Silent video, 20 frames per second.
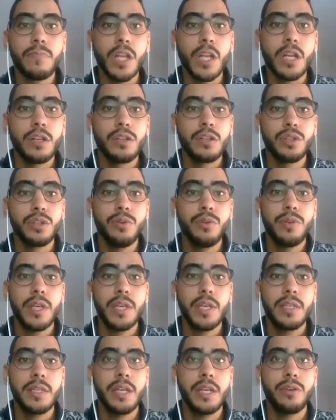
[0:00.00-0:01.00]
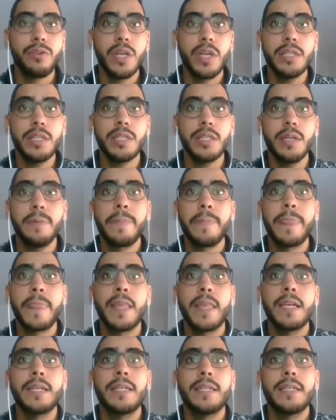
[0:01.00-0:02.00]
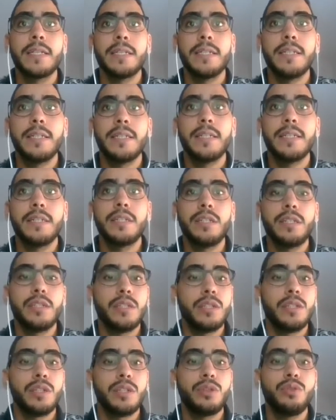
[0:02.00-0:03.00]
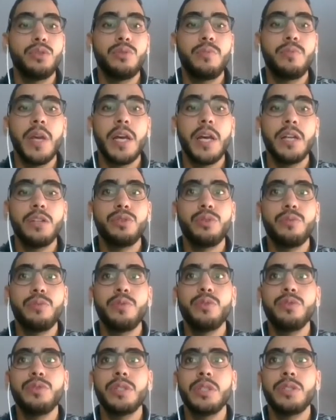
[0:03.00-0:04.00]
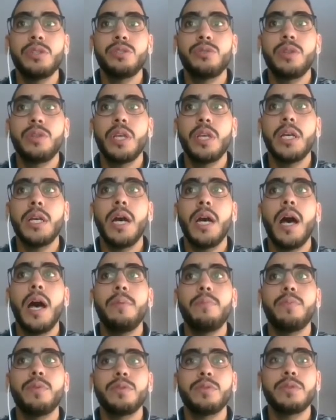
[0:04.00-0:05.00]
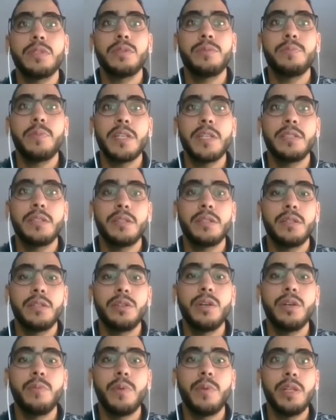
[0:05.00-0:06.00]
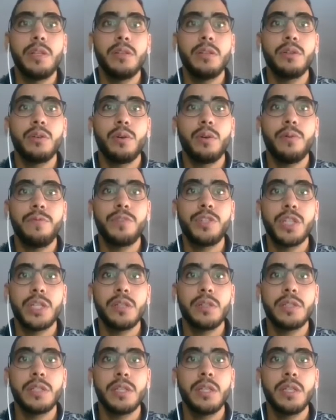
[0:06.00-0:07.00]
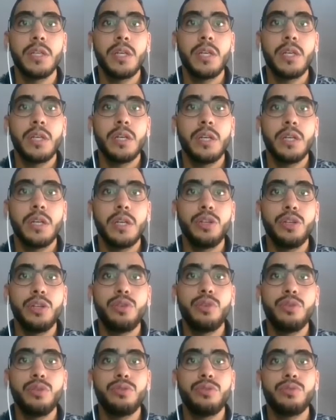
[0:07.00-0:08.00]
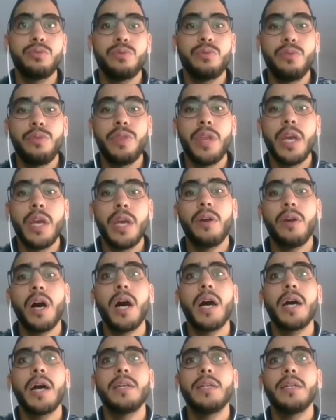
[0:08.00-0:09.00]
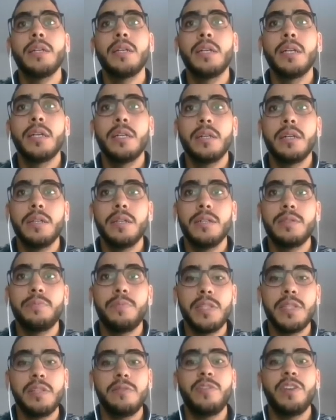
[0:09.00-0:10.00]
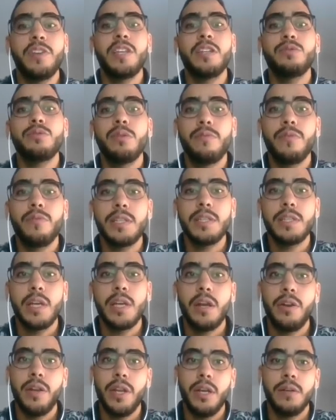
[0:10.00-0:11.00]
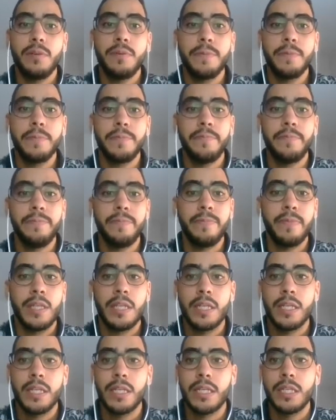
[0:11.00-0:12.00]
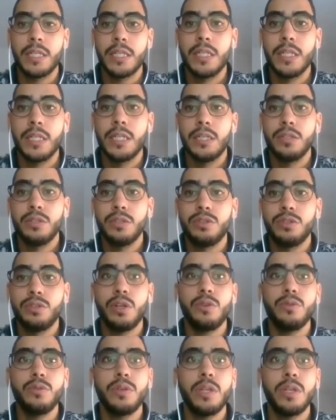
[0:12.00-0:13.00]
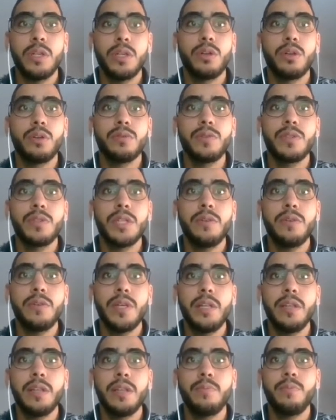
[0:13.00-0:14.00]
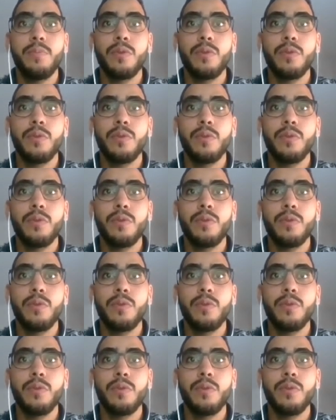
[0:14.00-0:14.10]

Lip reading: So the decrease could be attributed to the important past demand of shells due to their high specific surface area. So concerning the